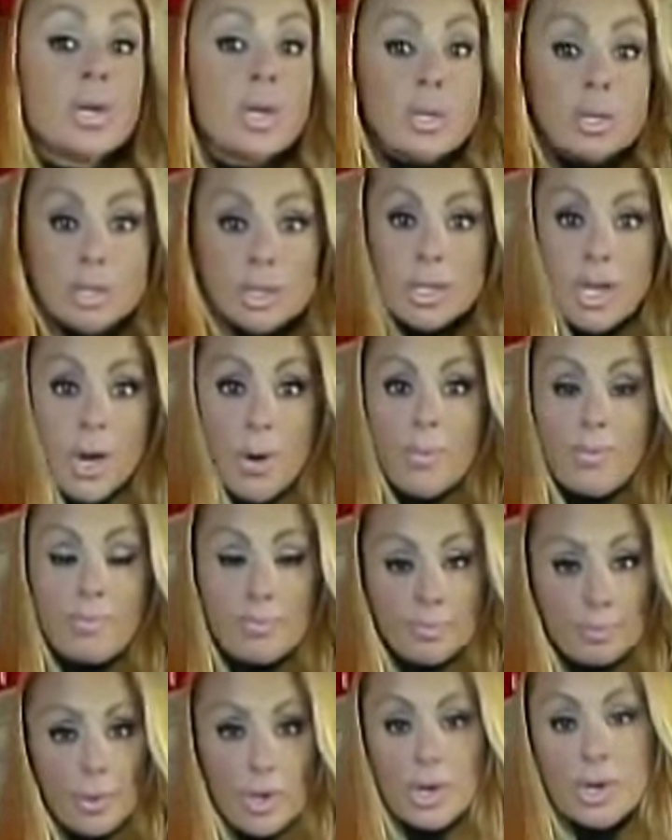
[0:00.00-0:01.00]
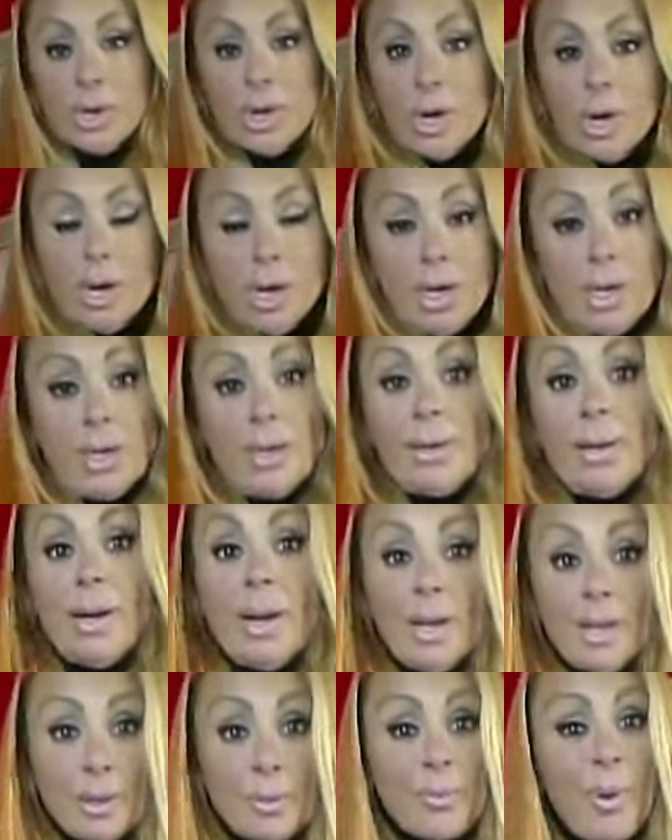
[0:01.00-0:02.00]
So,
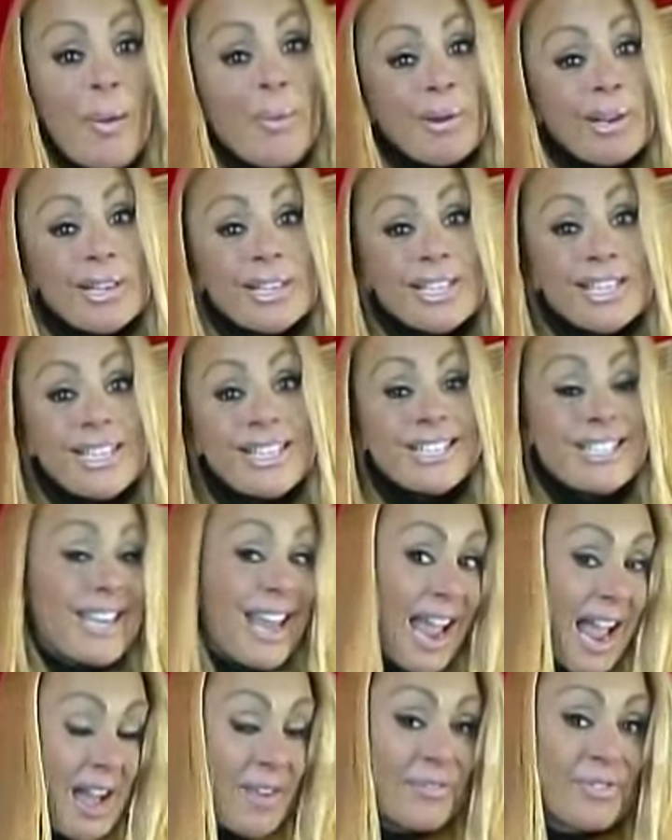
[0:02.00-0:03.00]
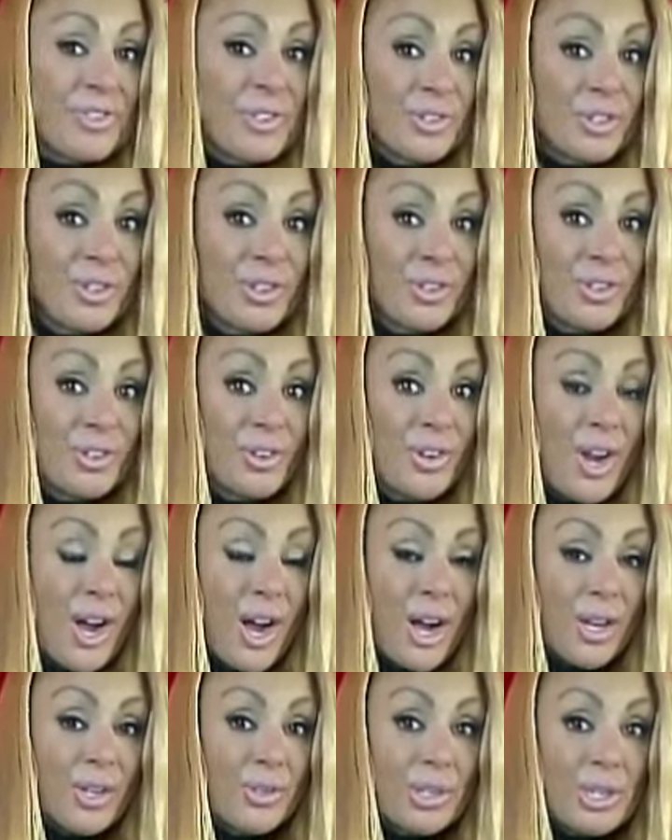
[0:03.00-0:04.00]
you're probably going to see this after
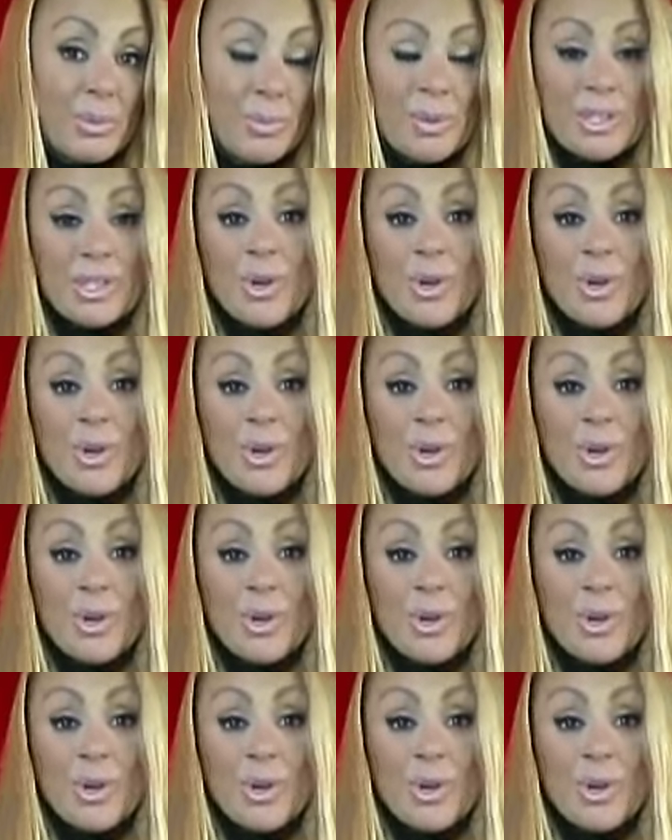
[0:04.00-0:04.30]
Christmas.